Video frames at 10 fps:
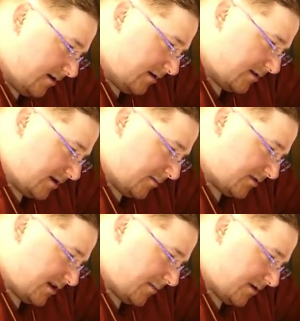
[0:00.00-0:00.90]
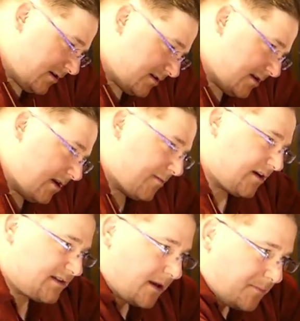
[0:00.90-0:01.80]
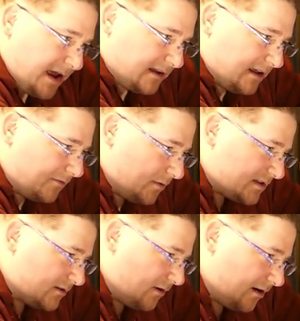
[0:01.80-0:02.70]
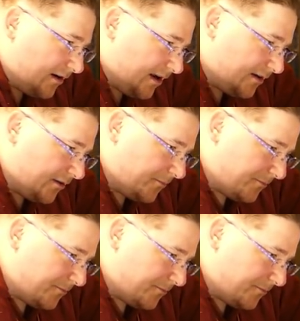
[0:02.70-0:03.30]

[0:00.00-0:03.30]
Disable steppers, because that back left one's a little hard to get to.